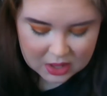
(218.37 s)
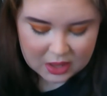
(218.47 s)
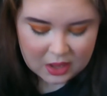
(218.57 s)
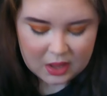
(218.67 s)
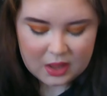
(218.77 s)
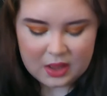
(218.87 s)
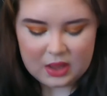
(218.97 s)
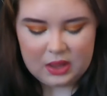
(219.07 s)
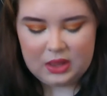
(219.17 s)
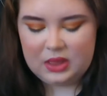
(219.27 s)
Uh,
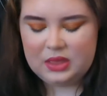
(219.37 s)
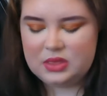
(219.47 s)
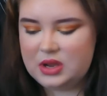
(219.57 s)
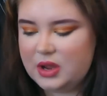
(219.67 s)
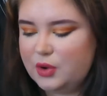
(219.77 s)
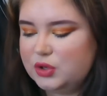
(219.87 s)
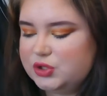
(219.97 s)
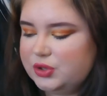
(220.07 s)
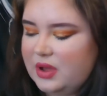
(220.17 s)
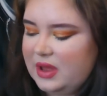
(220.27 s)
and then I
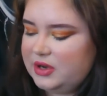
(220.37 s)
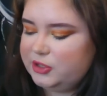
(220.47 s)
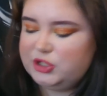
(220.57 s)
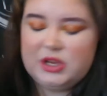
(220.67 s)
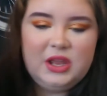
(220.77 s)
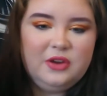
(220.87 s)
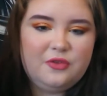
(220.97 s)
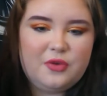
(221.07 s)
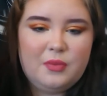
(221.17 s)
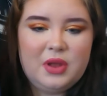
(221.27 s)
also had a shade
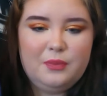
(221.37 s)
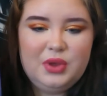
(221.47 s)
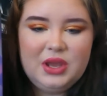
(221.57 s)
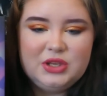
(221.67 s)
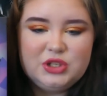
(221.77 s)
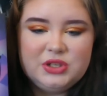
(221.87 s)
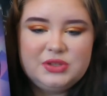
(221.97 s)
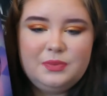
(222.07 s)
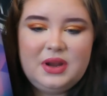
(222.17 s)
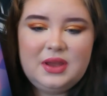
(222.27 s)
from my BH
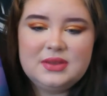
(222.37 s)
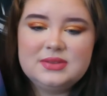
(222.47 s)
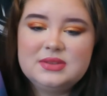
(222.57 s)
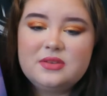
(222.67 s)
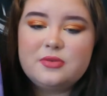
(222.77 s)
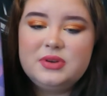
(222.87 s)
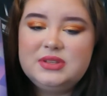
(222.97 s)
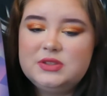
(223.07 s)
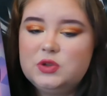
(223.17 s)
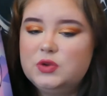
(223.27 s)
Cosmetics
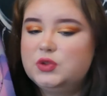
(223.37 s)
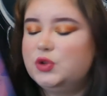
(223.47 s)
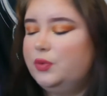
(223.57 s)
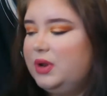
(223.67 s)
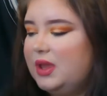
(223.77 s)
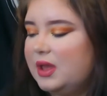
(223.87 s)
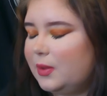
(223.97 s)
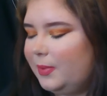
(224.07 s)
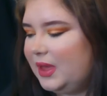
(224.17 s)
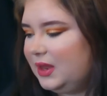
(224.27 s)
Crystal Zodiac
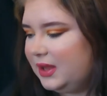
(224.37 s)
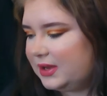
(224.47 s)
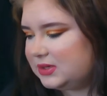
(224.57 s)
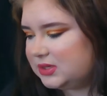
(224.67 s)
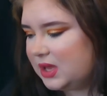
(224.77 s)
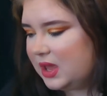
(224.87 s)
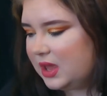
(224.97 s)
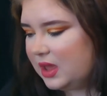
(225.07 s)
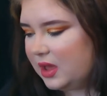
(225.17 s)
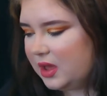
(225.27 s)
palette.
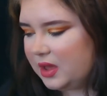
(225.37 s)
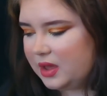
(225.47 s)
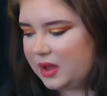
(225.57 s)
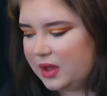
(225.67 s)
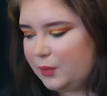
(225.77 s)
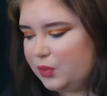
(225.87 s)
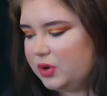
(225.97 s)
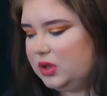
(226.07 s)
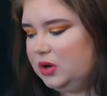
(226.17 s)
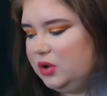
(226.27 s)
I'm
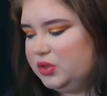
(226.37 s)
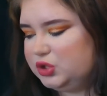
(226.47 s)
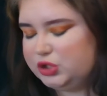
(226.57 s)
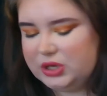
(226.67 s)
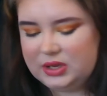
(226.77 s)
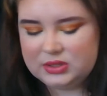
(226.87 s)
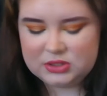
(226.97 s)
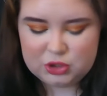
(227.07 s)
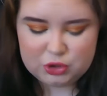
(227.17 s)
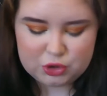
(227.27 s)
working on the shade
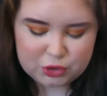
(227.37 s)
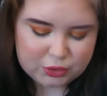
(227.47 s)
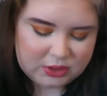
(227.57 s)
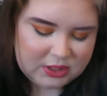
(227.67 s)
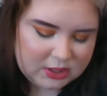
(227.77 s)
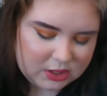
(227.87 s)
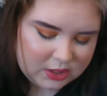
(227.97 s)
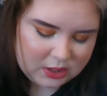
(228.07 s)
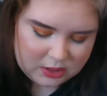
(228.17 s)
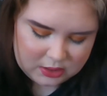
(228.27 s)
Citrine,
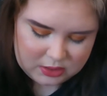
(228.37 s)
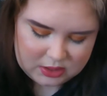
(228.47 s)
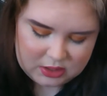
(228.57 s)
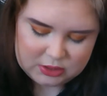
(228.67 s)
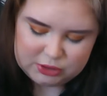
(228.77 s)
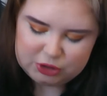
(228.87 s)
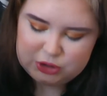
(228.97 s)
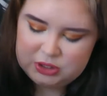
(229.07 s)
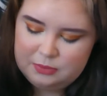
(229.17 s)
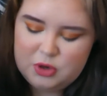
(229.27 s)
the
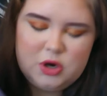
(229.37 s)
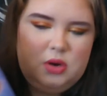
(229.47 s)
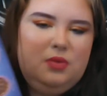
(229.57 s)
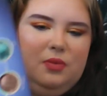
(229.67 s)
shimmer,